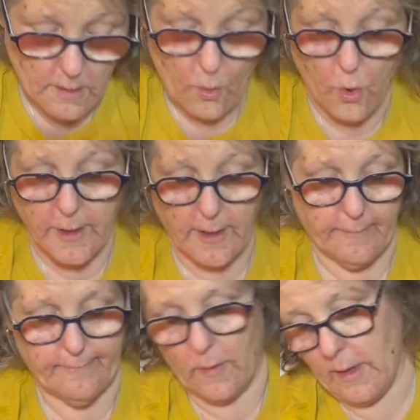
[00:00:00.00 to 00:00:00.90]
org
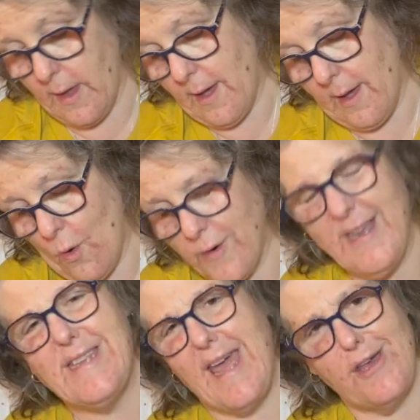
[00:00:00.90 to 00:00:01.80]
uh,
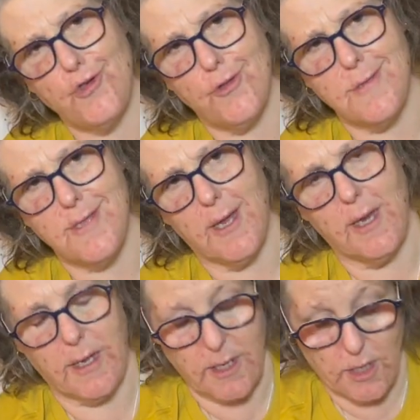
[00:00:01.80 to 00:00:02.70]
orientations in
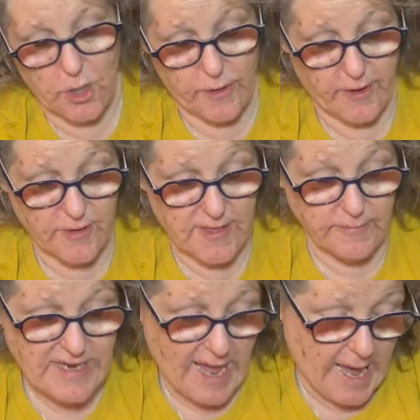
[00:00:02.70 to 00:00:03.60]
here. There's some
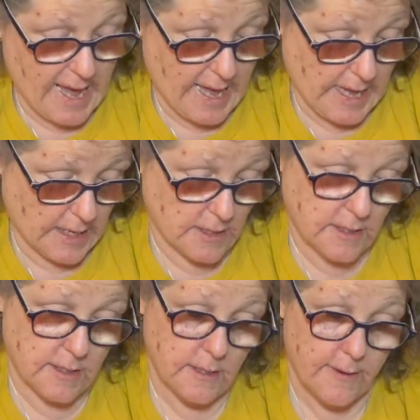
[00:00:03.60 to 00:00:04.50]

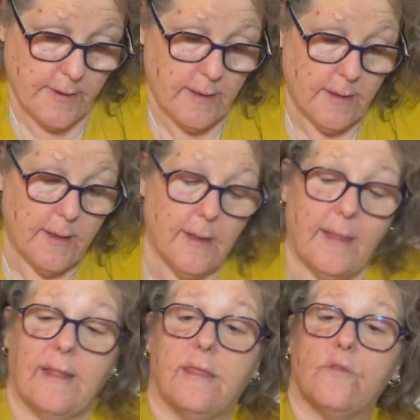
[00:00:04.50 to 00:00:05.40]
tags.
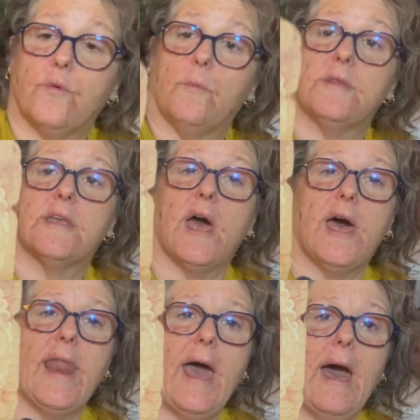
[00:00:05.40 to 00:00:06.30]
Like this one was
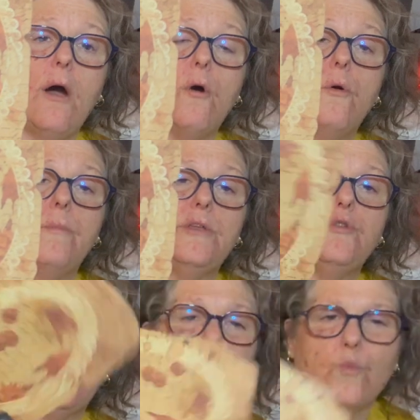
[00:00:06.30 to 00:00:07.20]
cut out, but you
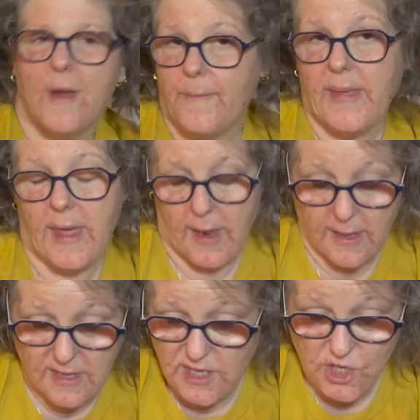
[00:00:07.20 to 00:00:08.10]
can rip it.
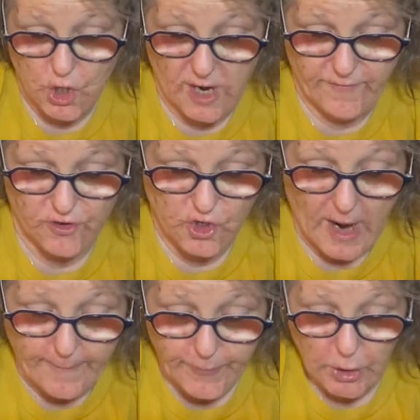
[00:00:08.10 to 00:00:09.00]
And this is great for
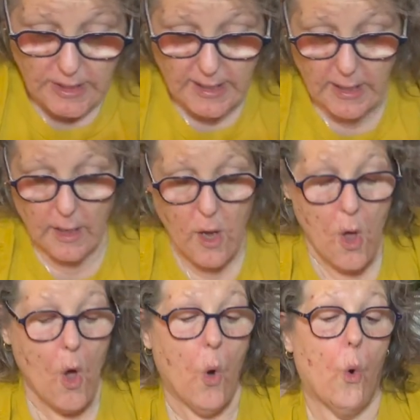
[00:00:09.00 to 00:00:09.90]
scrapbooking
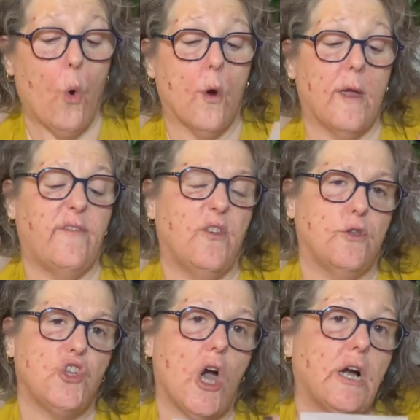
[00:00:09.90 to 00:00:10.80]
or if you
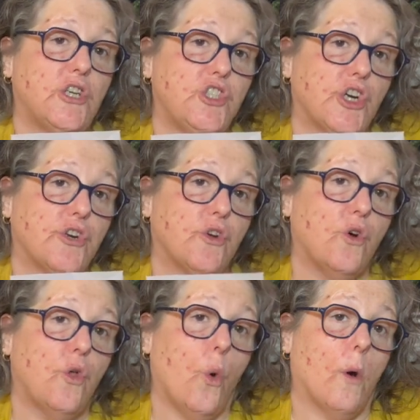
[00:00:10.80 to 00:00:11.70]
junk
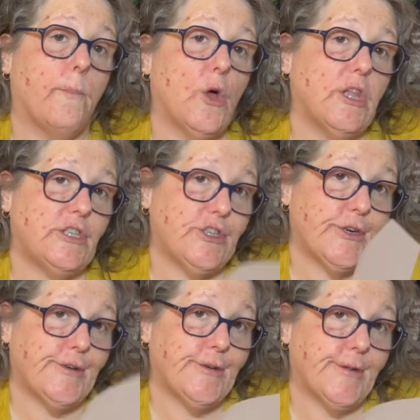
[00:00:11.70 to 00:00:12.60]
journal or bullet
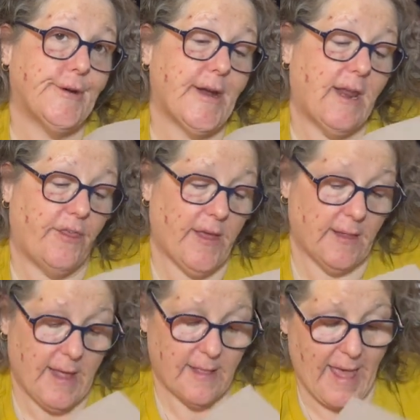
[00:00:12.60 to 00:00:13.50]
journal or anything
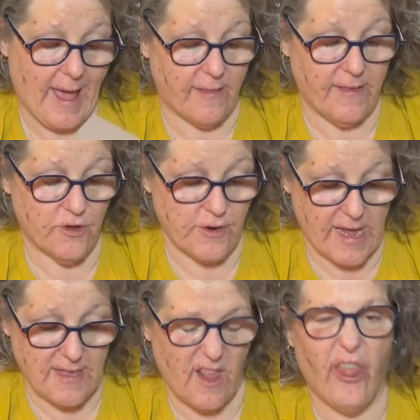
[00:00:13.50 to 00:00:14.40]
like that, these are
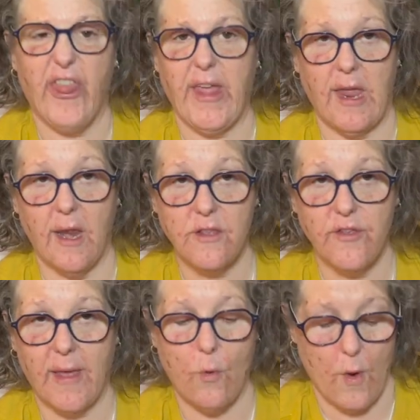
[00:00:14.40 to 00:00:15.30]
nice and thin, so
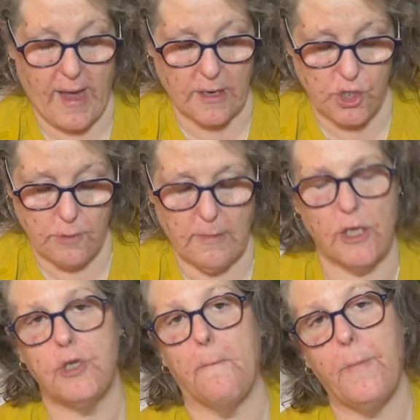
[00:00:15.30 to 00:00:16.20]
they won't add too
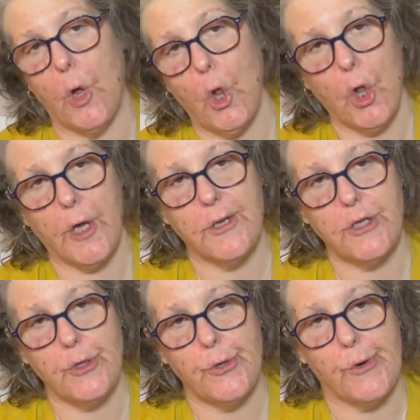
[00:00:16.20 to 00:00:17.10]
much bulk
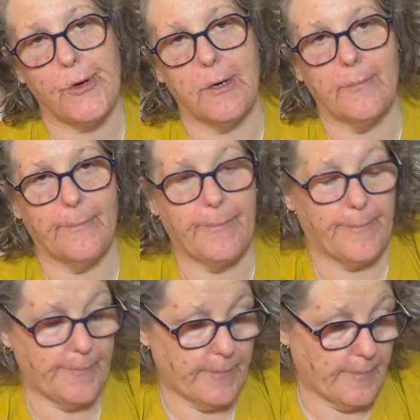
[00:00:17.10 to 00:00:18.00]
to your
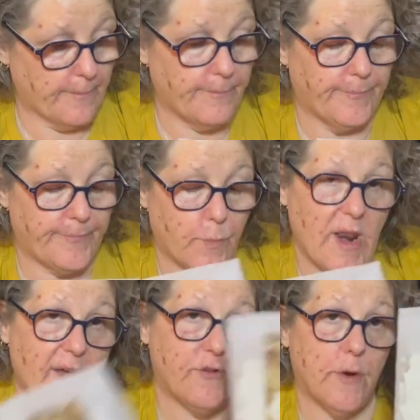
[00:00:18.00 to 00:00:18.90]

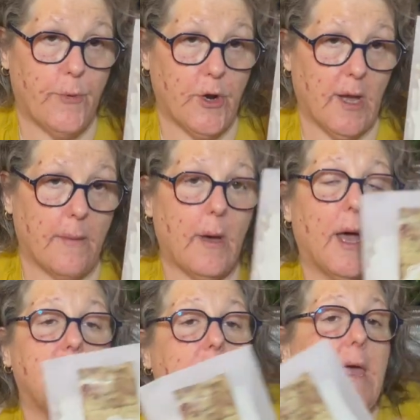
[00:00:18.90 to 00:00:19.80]
whatever you're putting them
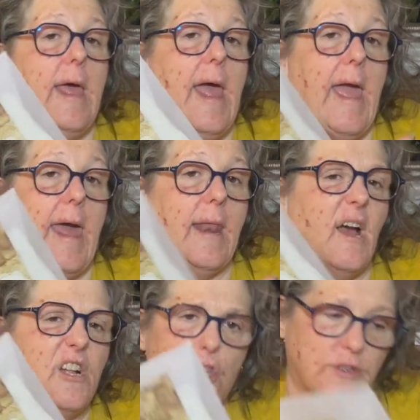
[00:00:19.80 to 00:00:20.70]
on and a
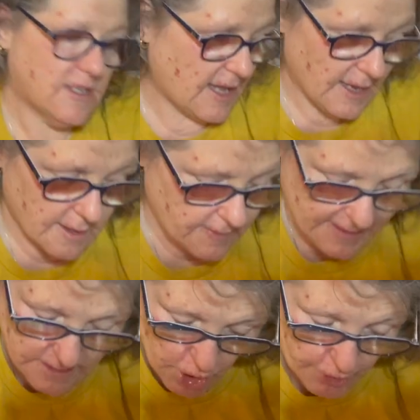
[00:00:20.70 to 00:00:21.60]
glue stick. And
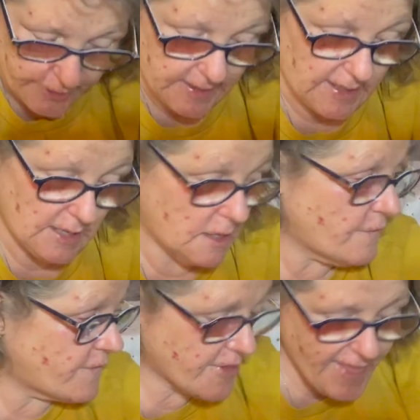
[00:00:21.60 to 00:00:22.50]
that's all you need
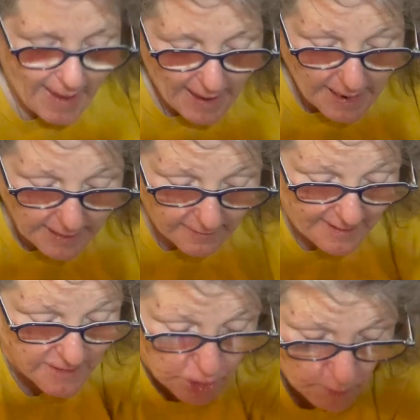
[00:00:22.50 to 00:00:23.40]
for that. And
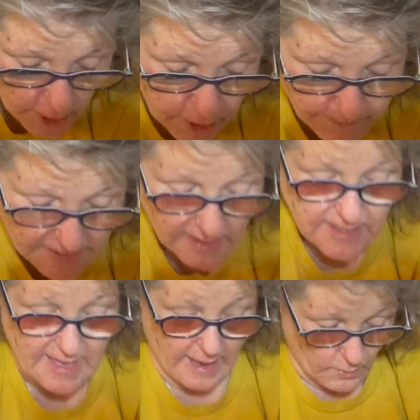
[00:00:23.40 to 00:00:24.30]
that 200 piece set